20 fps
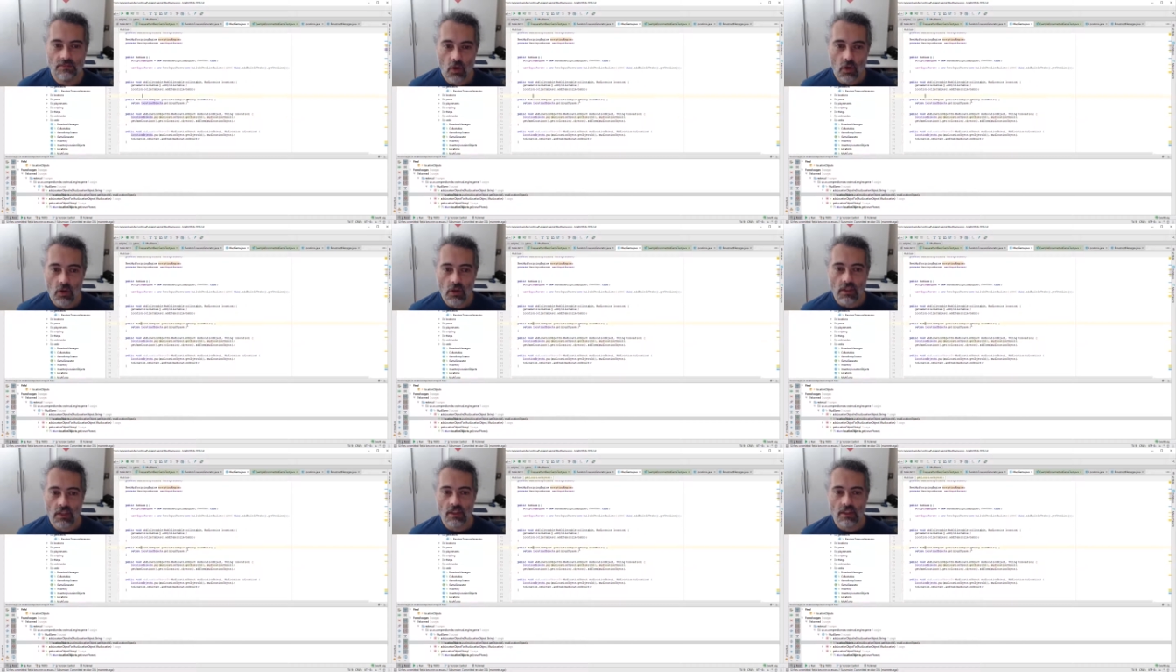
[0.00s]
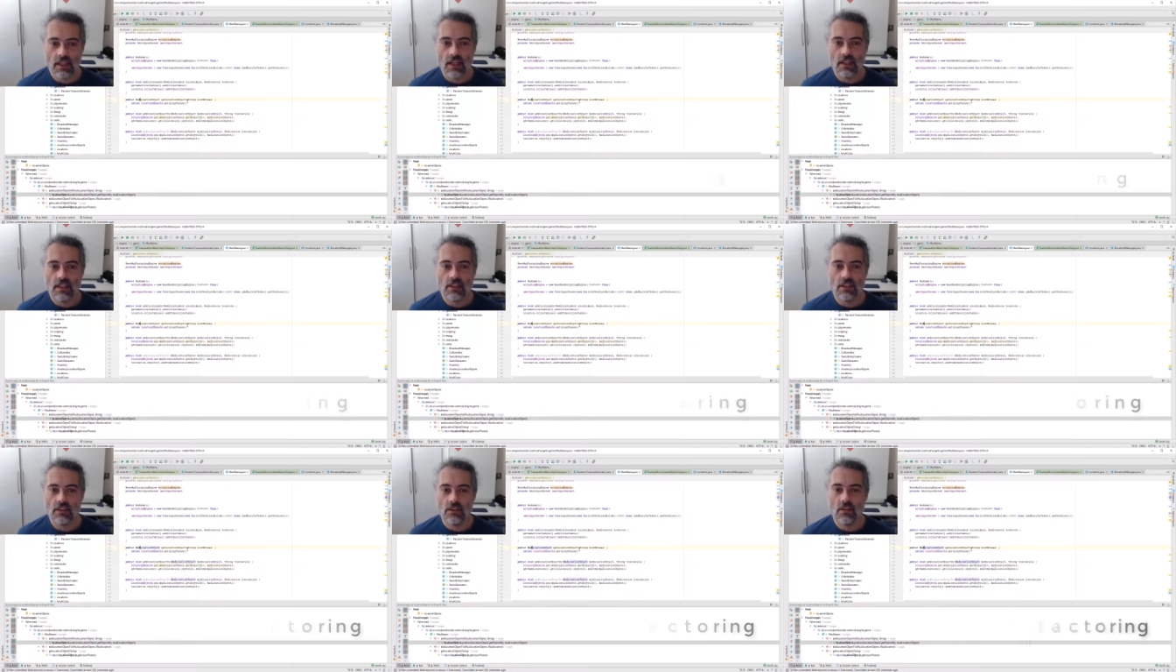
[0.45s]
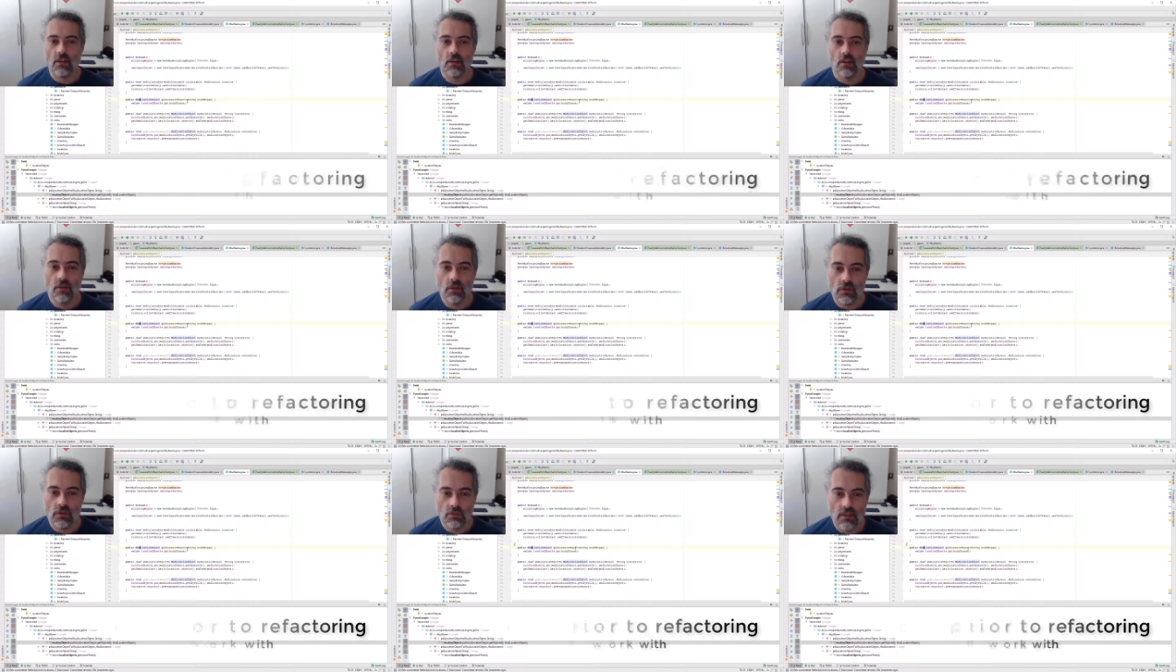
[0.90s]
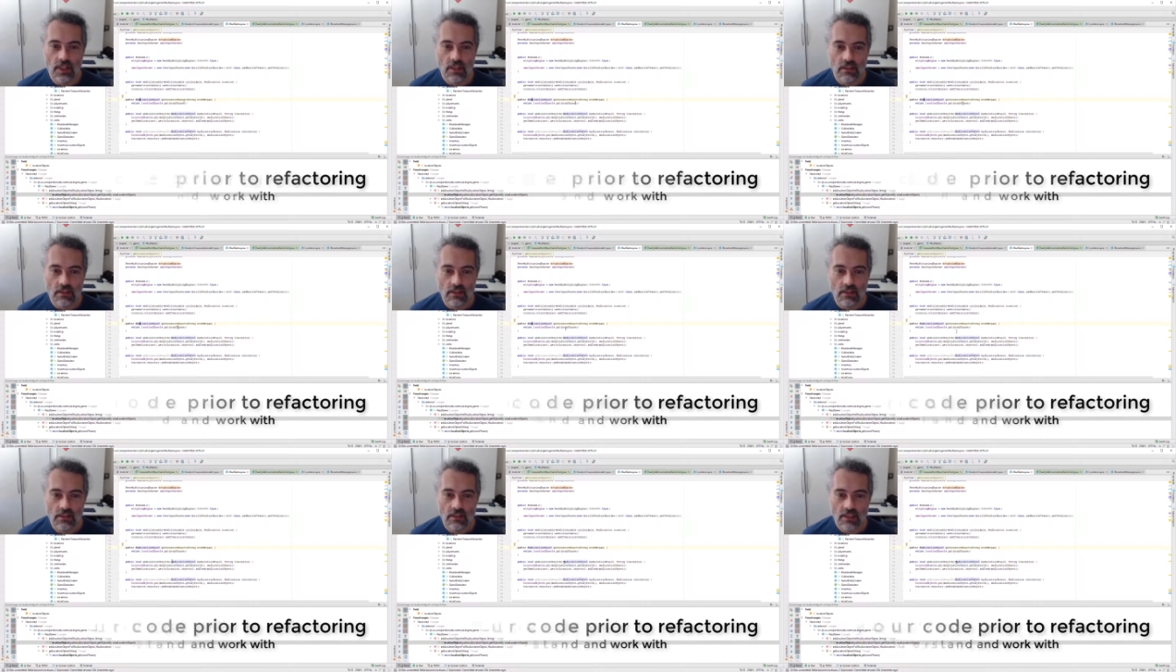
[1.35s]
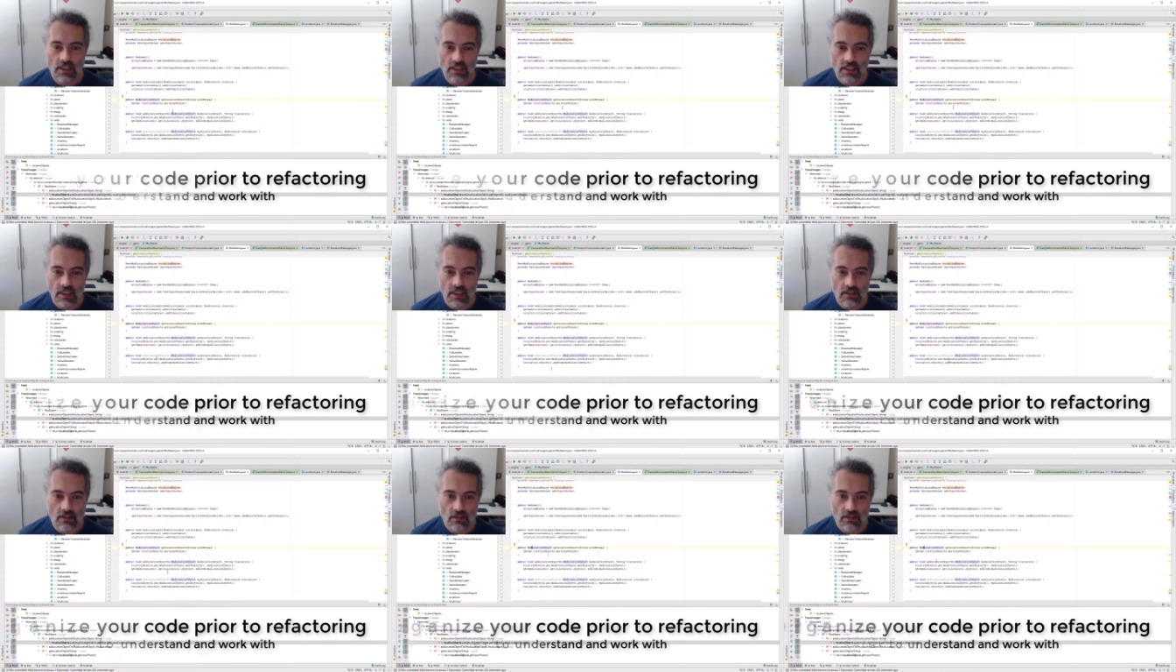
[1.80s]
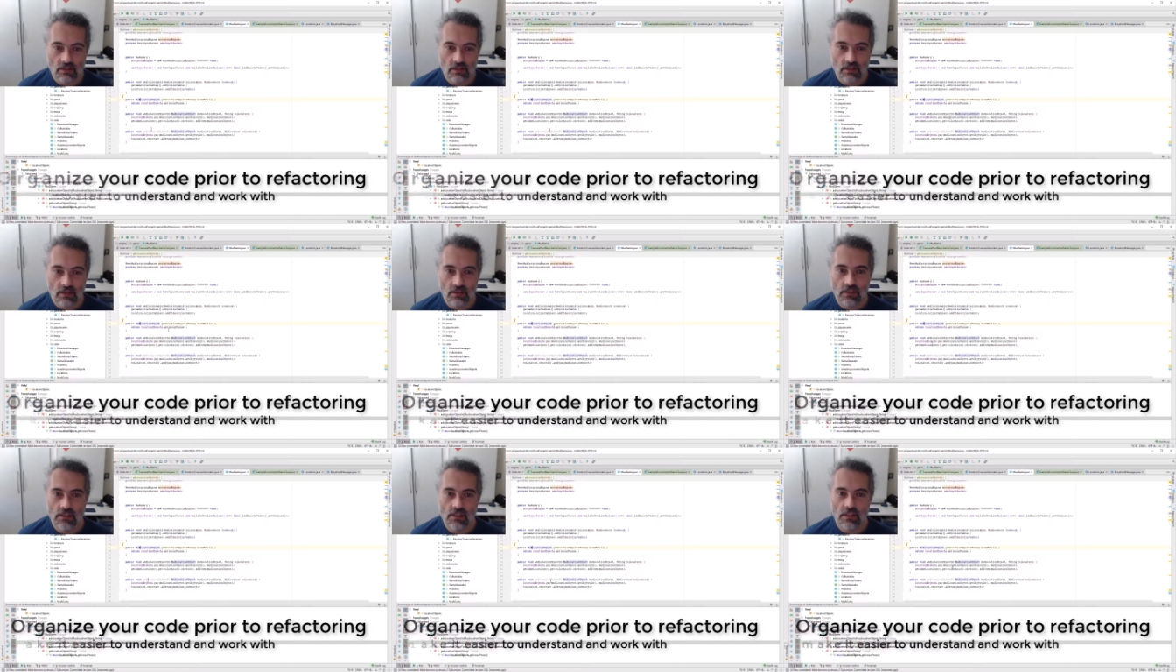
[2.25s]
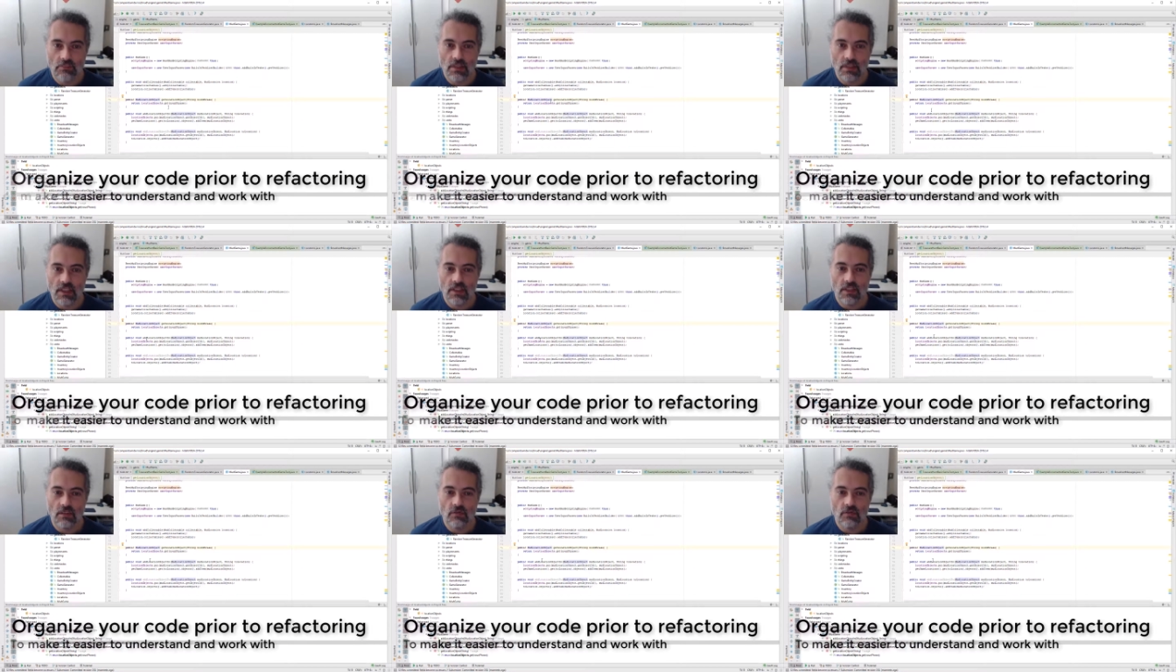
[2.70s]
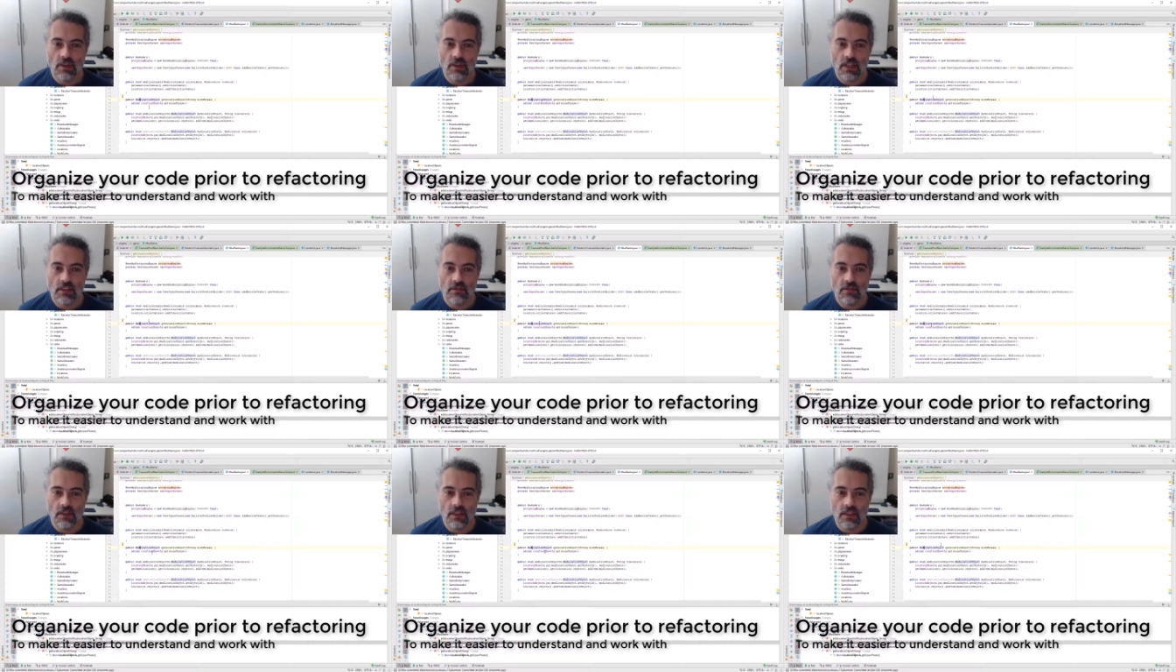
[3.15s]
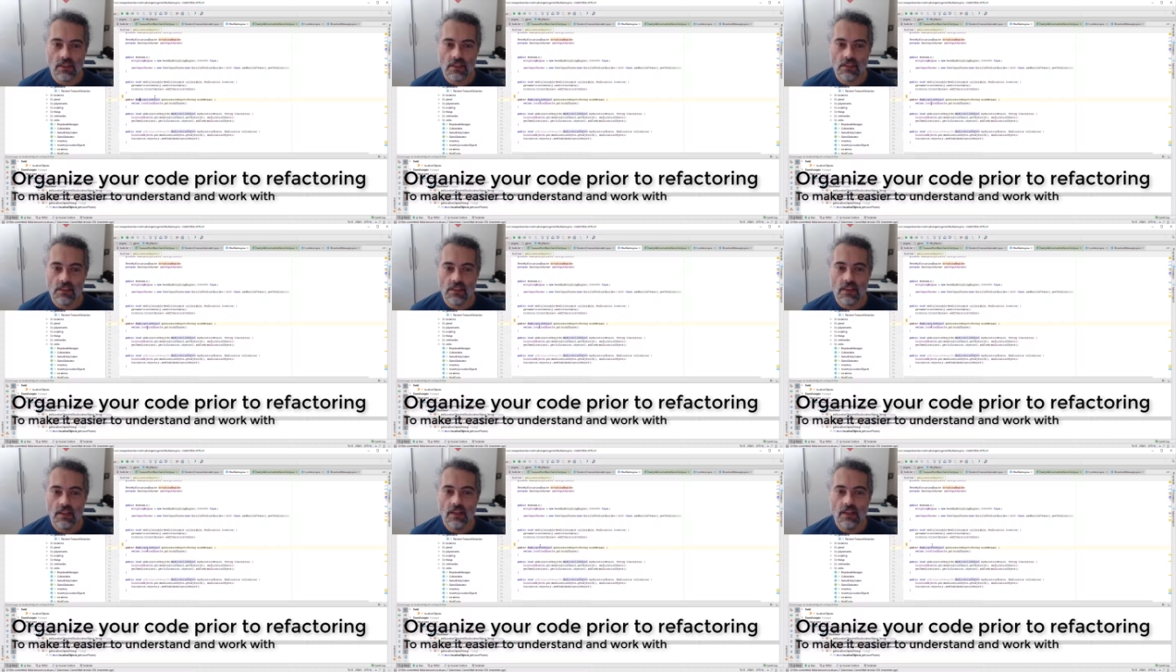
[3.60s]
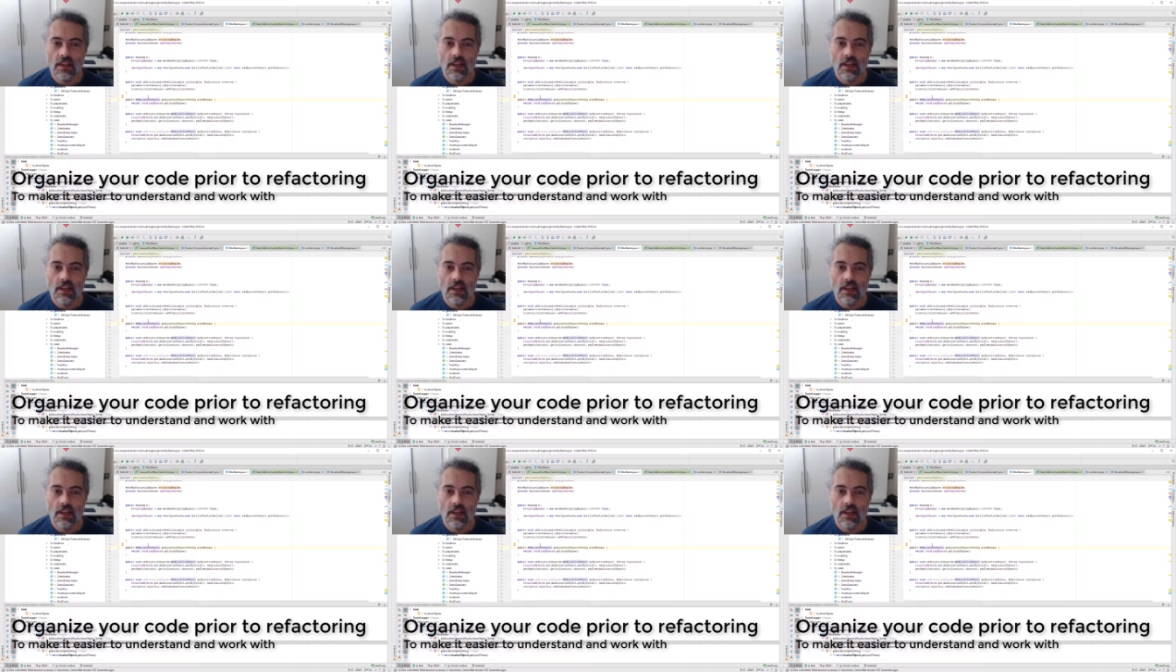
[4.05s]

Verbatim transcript: organized all those methods together because I've been getting ready for this.